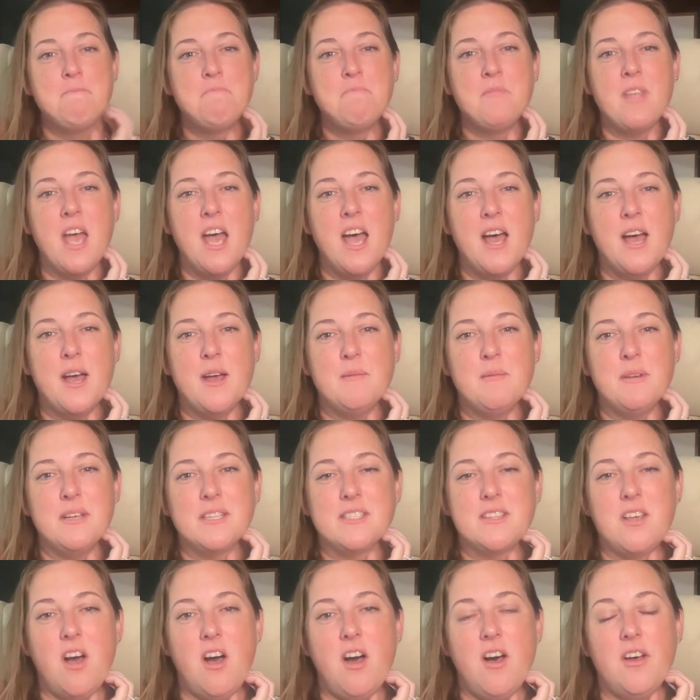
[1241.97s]

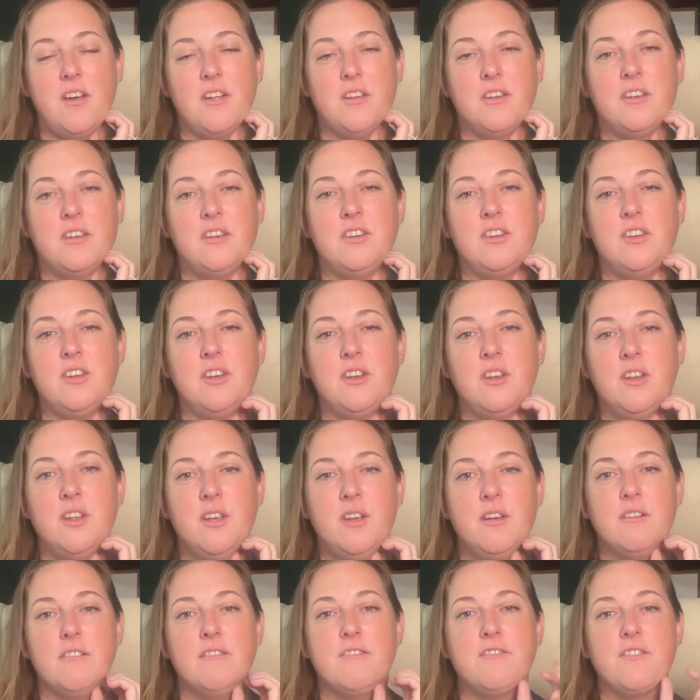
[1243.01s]
It's called
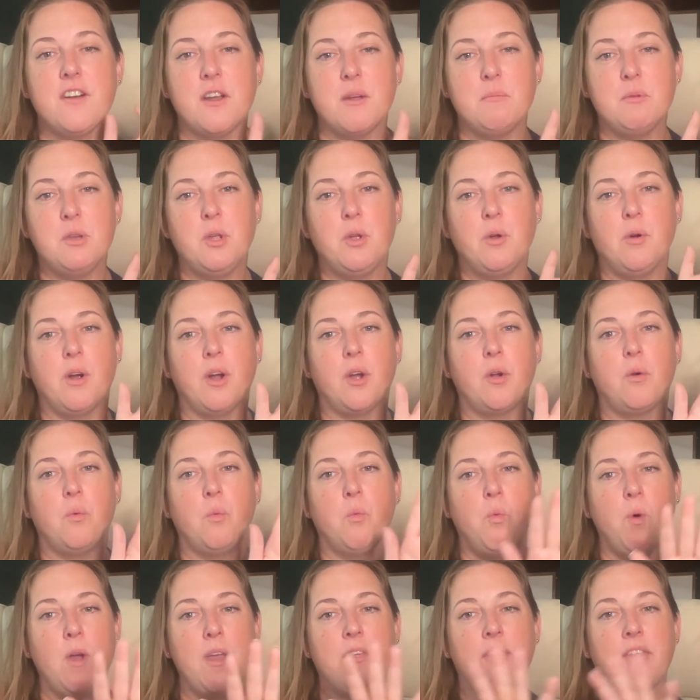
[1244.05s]
From New York
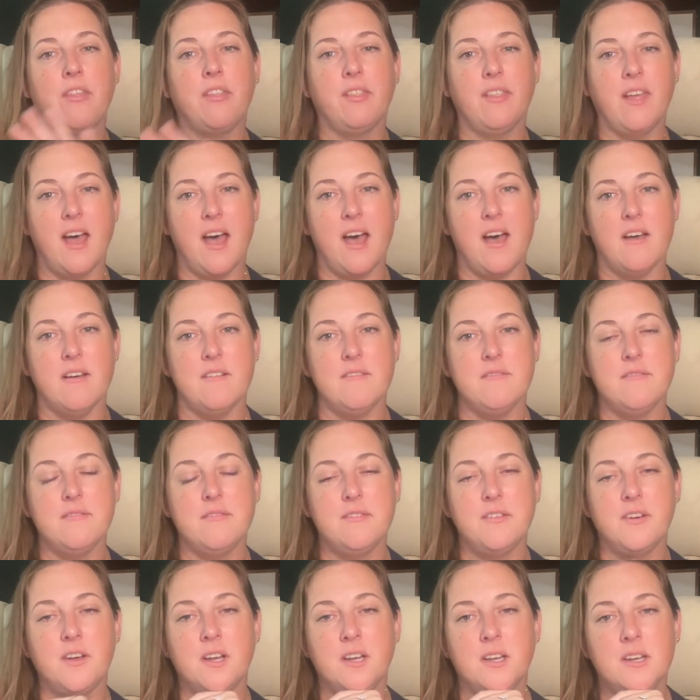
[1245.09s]
with Love.
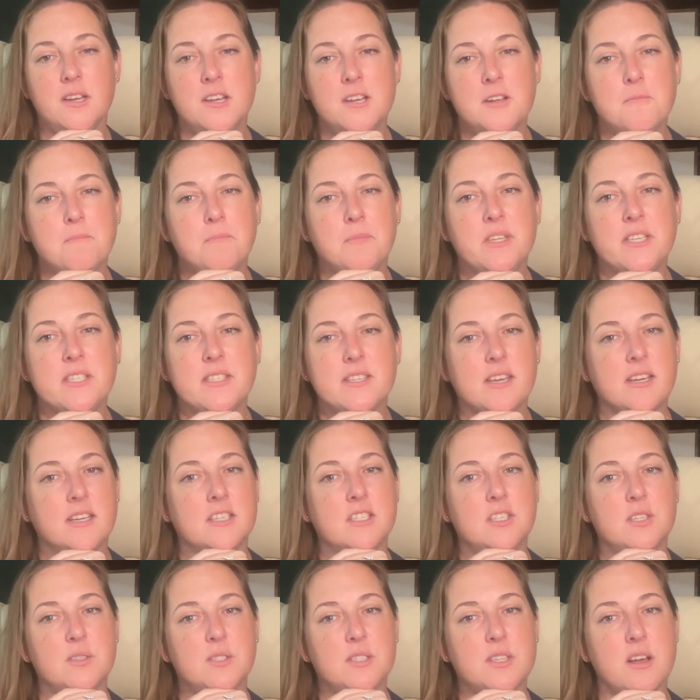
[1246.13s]
He's going to
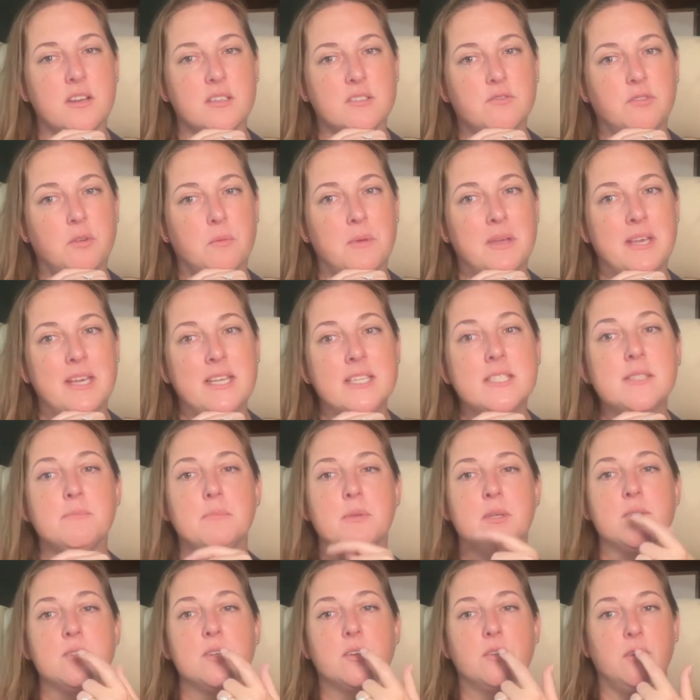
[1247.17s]
do songs from his
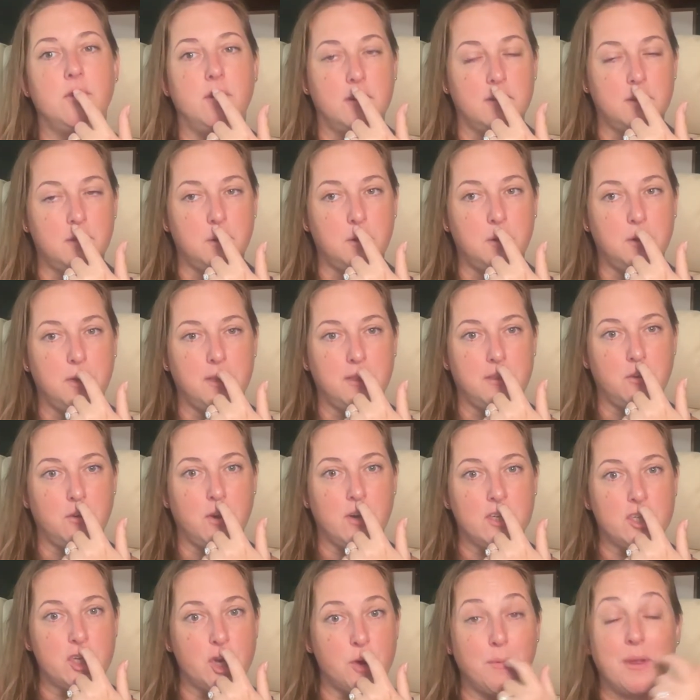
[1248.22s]
musical, including The
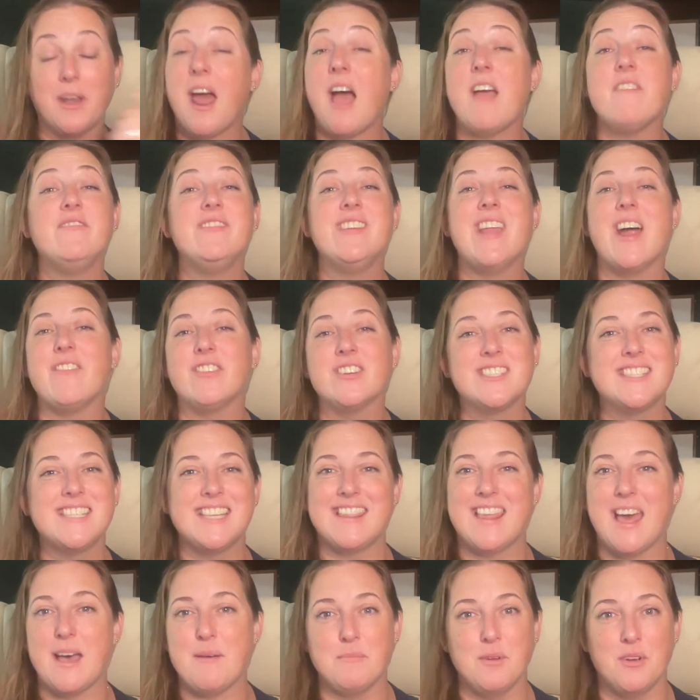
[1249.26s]
Greatest Showman. I've never seen
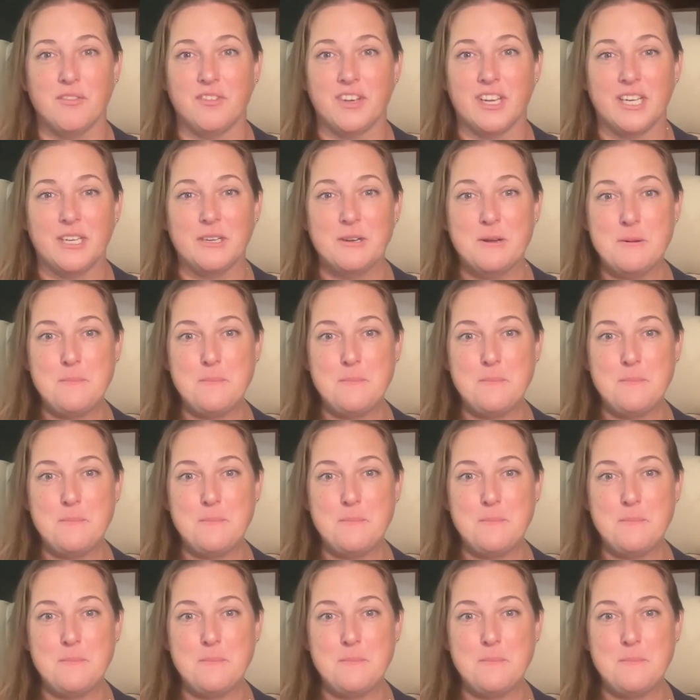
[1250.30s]
that movie.